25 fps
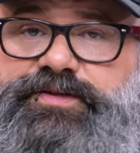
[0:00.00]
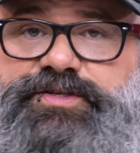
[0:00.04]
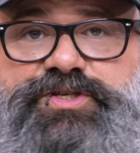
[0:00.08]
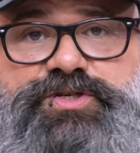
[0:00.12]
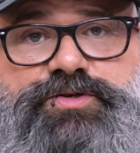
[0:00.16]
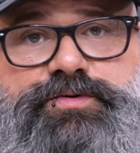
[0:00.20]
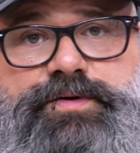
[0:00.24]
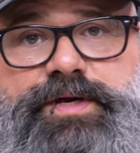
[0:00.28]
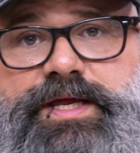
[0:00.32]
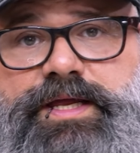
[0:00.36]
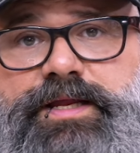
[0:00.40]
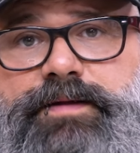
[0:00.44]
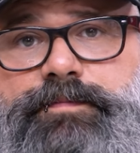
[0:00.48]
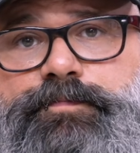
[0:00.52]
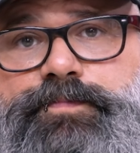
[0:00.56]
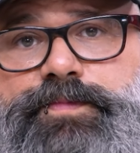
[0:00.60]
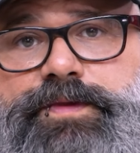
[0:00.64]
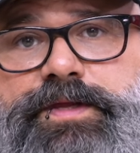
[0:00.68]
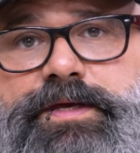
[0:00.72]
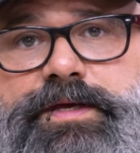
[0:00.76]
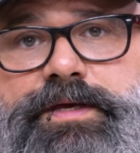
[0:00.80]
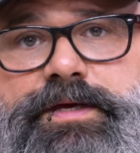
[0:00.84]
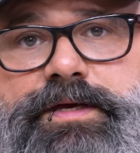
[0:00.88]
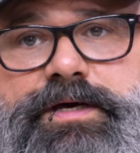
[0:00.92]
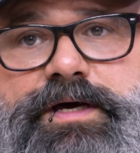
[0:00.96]
on the street,
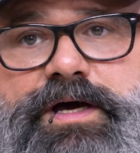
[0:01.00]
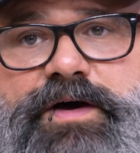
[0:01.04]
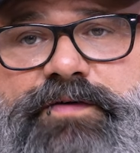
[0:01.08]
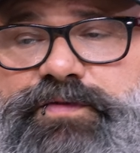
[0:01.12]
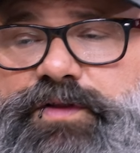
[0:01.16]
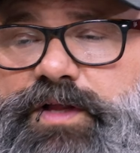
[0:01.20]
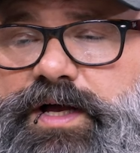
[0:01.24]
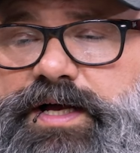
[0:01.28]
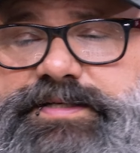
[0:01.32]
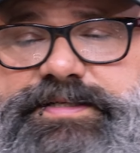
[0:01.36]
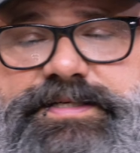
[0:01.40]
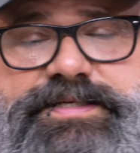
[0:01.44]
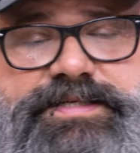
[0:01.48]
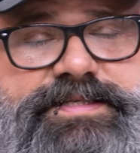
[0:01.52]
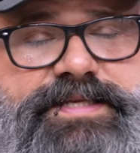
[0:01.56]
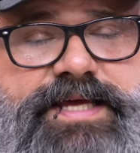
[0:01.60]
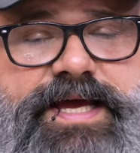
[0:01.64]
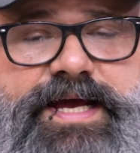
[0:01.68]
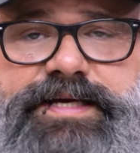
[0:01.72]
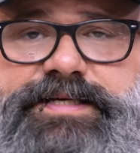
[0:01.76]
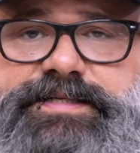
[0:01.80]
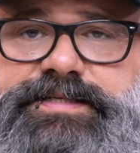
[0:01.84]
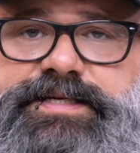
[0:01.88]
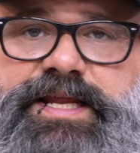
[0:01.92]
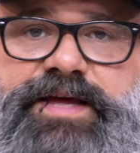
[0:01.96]
a Velocity
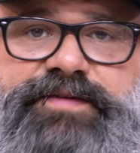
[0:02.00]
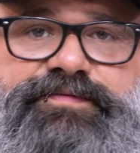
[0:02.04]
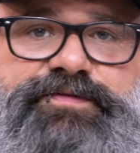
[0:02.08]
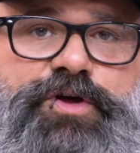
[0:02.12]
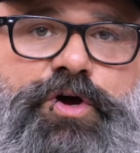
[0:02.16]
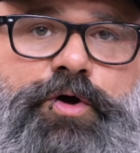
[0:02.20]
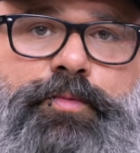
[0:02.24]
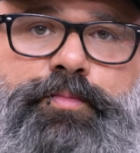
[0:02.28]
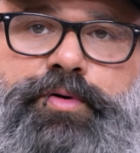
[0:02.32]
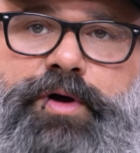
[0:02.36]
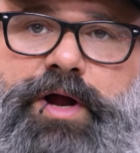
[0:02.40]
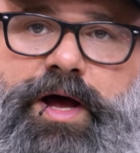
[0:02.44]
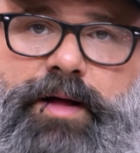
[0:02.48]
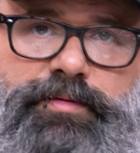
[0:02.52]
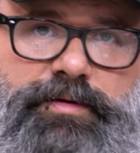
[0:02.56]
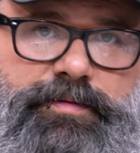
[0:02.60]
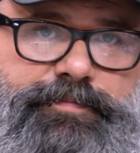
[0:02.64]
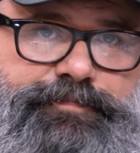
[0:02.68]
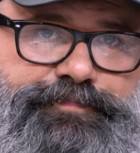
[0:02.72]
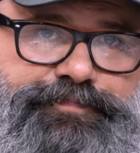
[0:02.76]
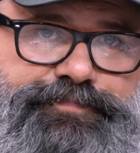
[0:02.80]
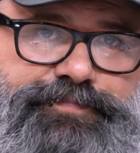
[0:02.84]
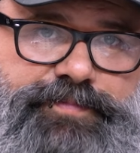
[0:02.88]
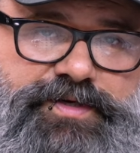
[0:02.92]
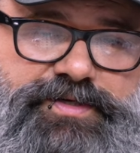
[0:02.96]
Stack is going to have no
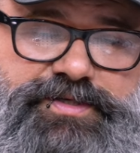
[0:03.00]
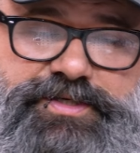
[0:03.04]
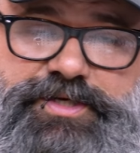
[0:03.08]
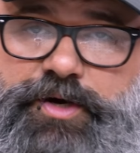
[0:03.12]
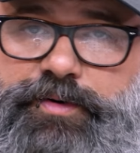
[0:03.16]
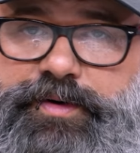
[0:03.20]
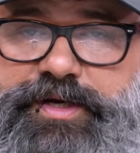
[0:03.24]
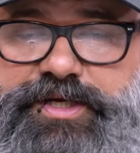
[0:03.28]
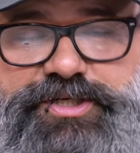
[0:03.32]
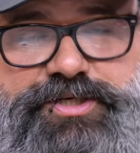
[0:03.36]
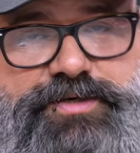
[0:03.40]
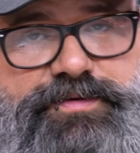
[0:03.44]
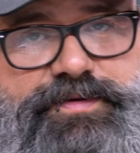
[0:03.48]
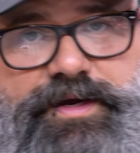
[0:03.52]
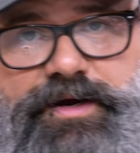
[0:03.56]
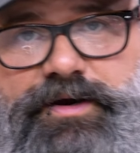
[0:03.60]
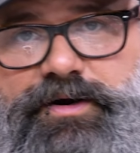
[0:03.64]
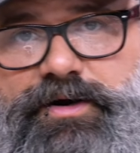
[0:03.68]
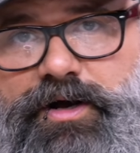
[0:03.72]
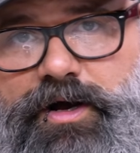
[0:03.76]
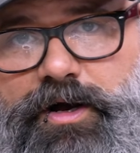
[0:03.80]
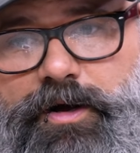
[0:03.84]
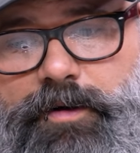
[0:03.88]
problem. There's no issue there at